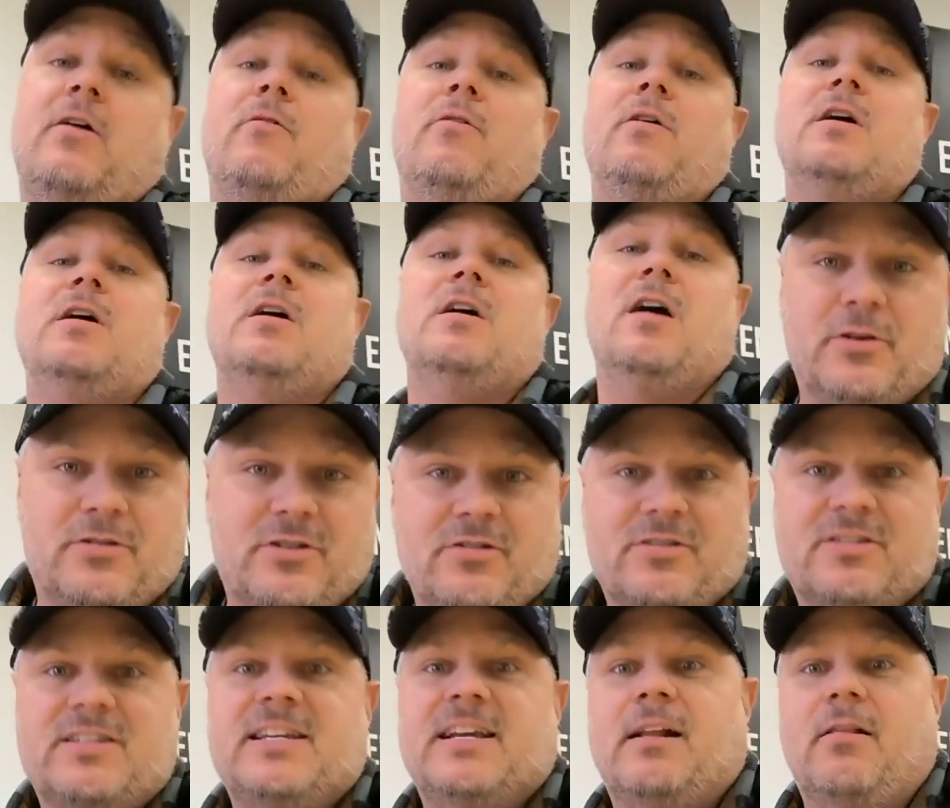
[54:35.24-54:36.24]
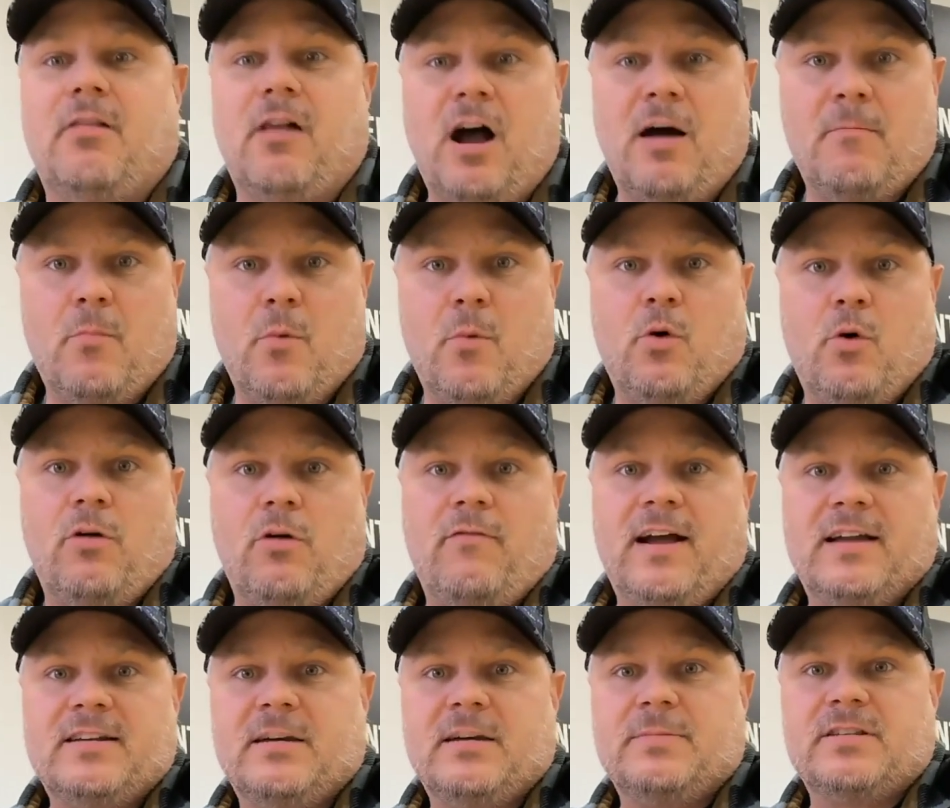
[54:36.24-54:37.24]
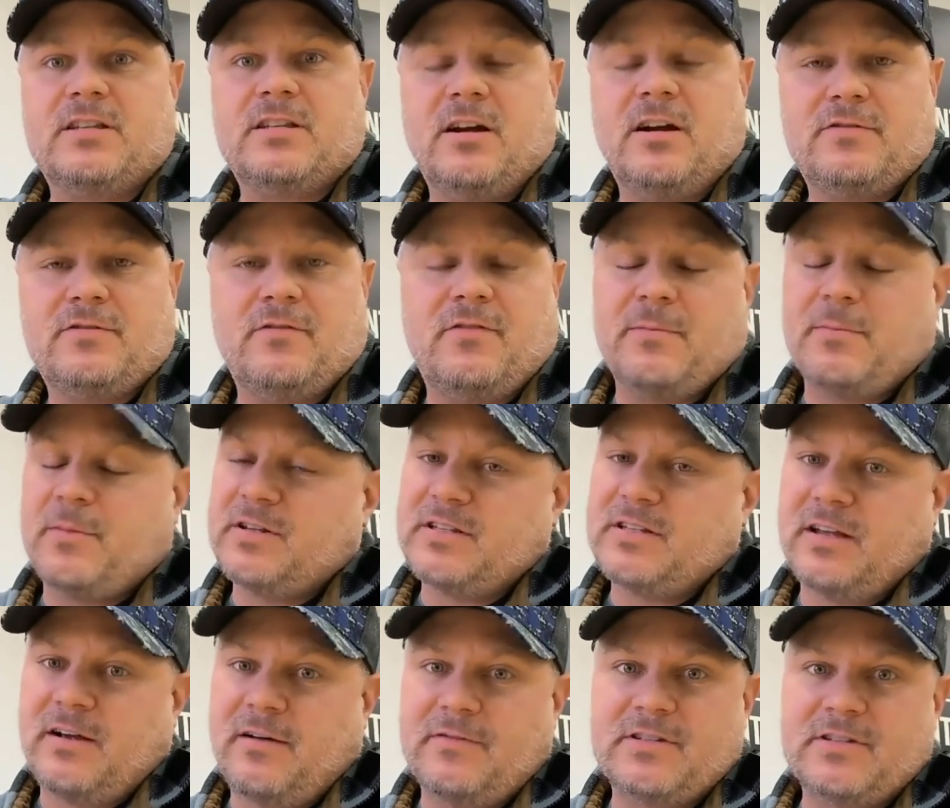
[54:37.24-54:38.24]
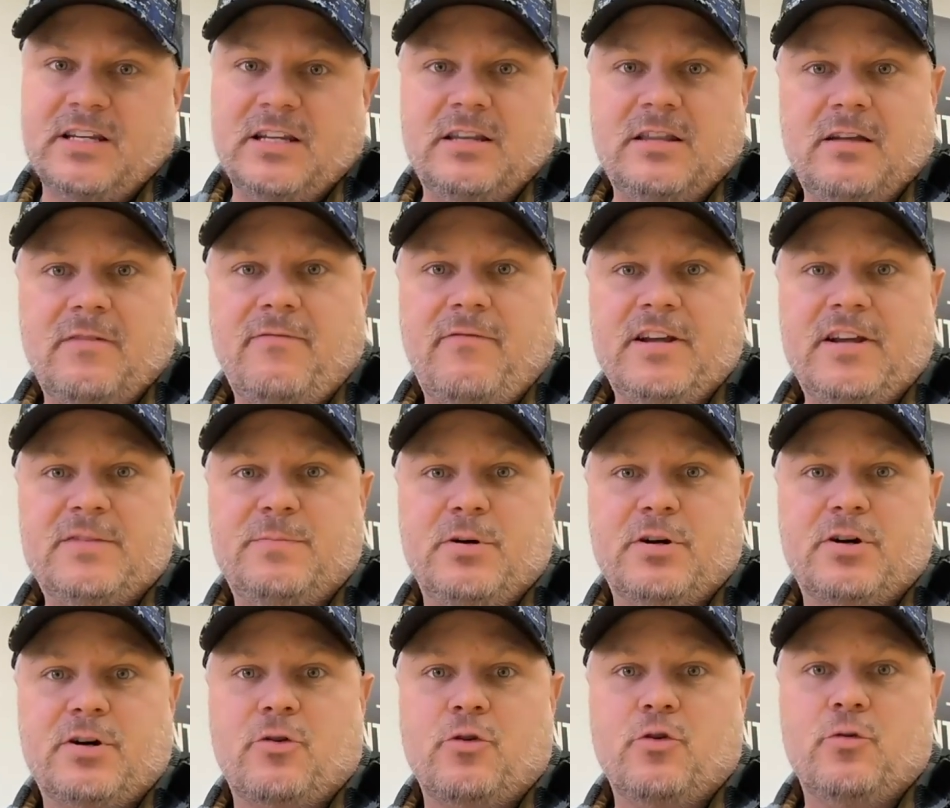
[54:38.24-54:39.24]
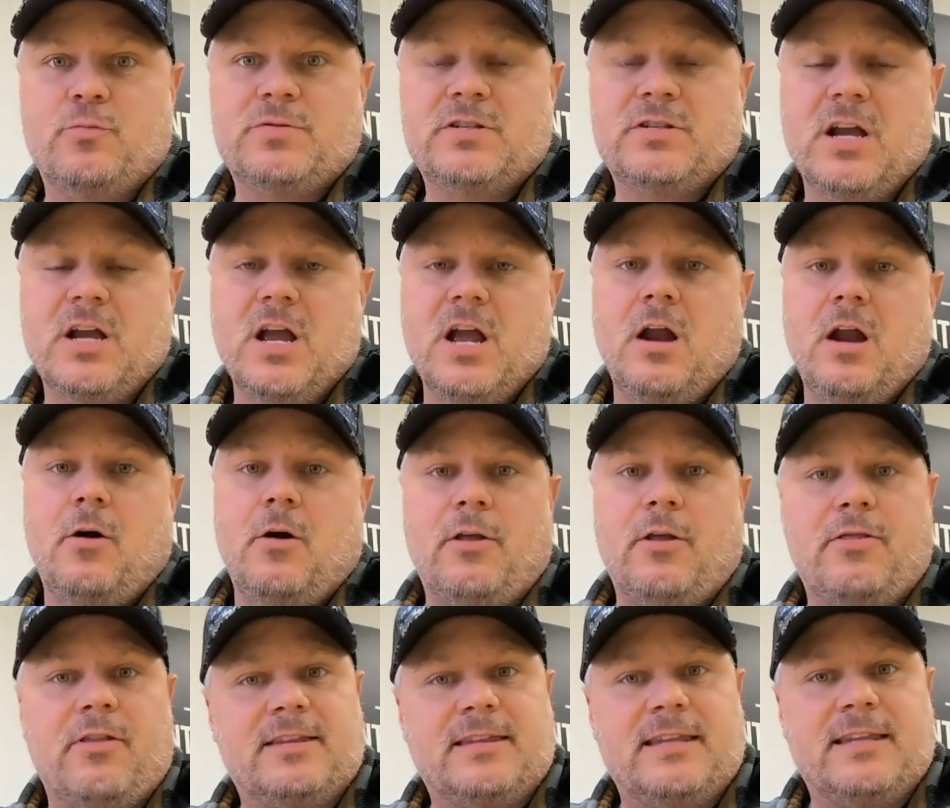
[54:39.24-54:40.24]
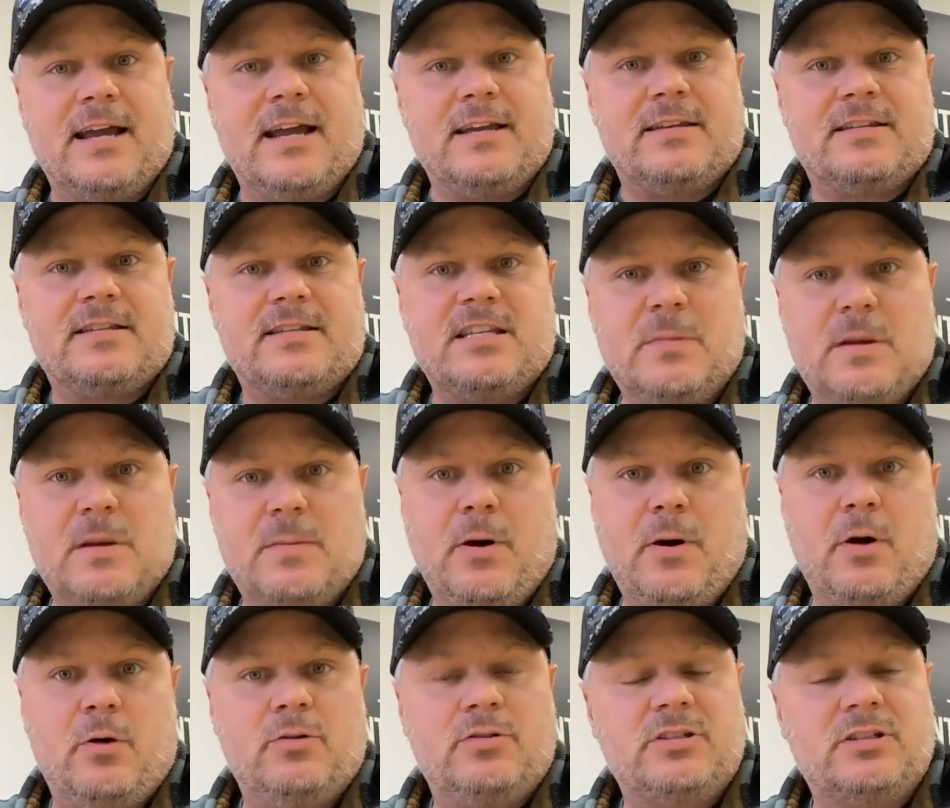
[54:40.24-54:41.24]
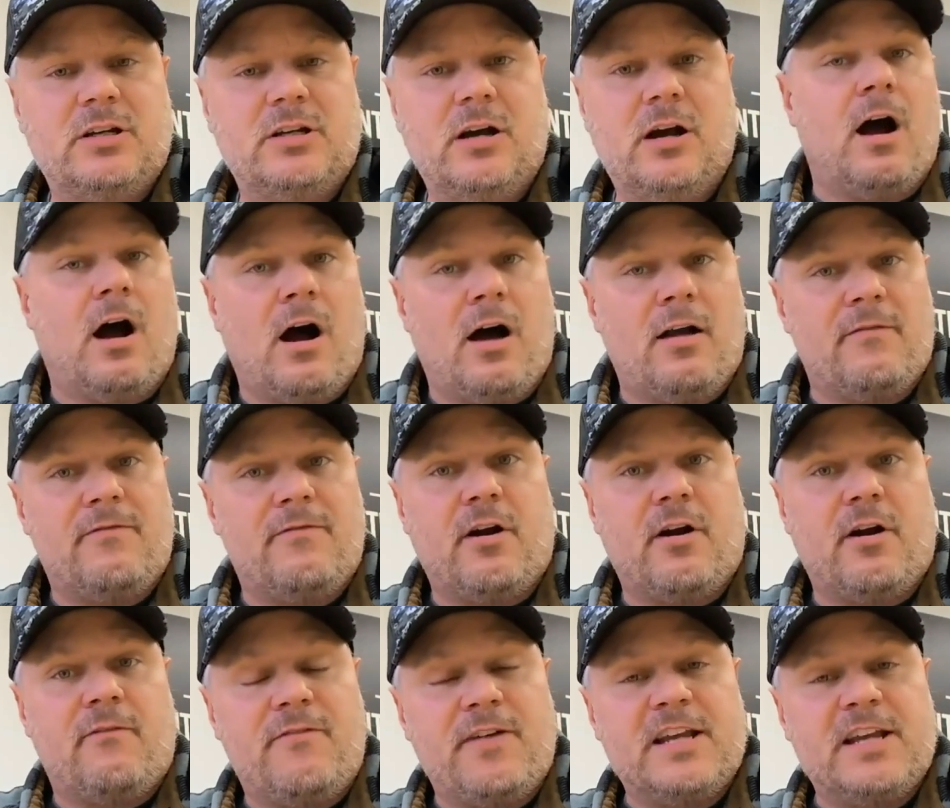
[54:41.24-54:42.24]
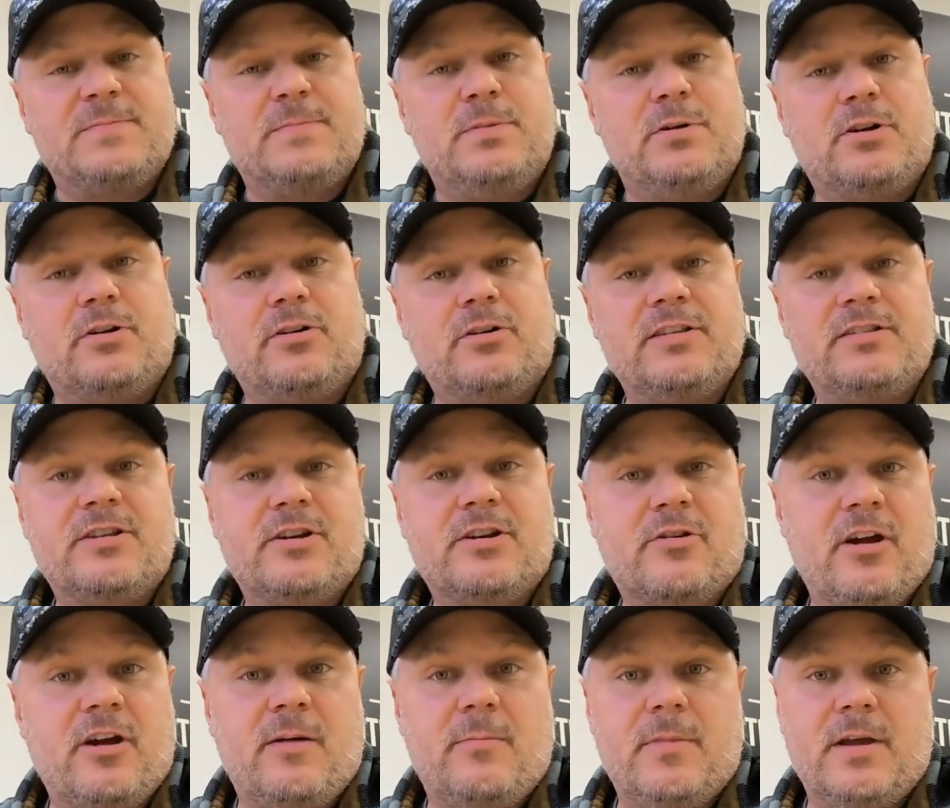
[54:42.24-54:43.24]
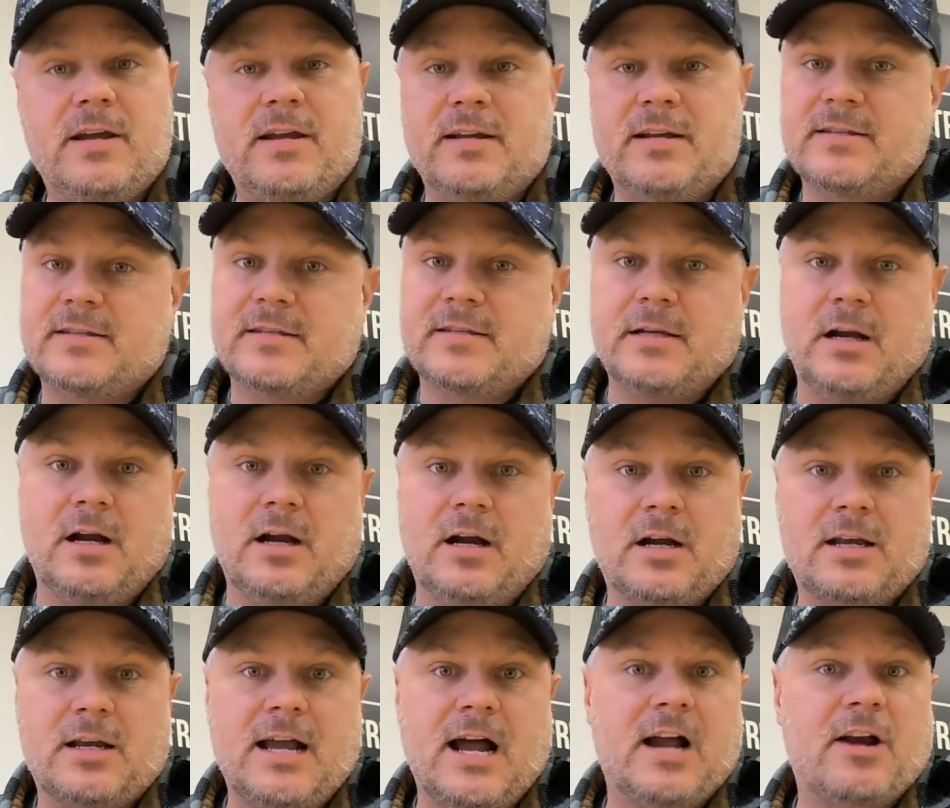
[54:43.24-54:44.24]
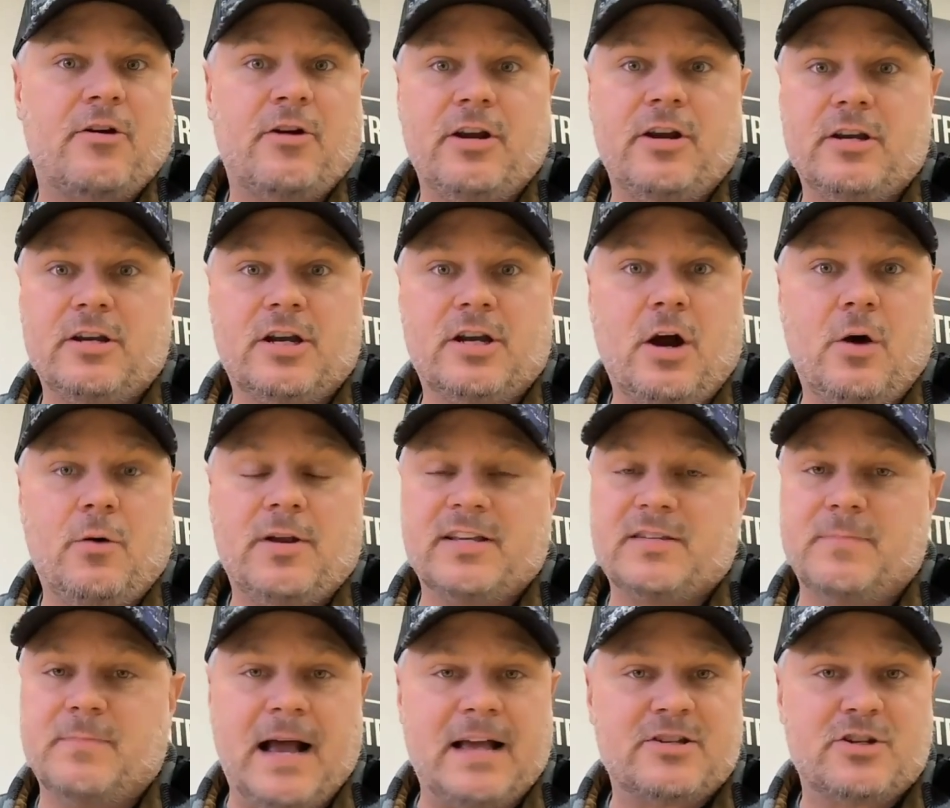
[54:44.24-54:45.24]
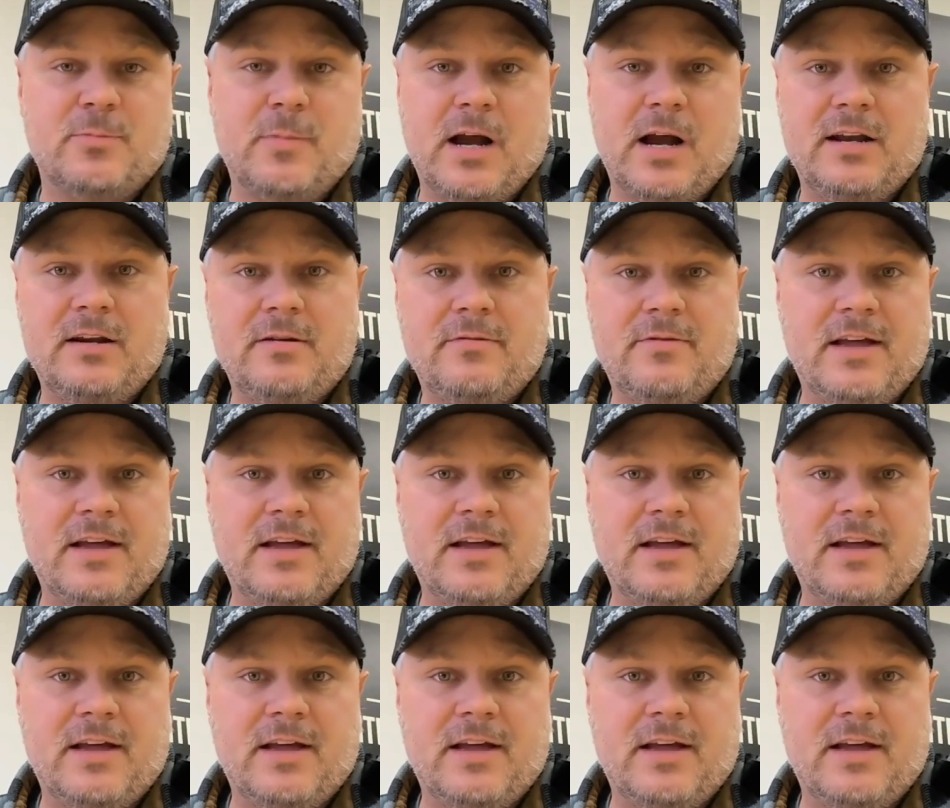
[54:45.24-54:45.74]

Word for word: now you'll start seeing a lot more of that type of stuff. So if anybody's obviously in the Facebook groups or anything like that, you see me post on. If you're on Facebook or Instagram, it's uh, Concrete and Coatings Mastermind.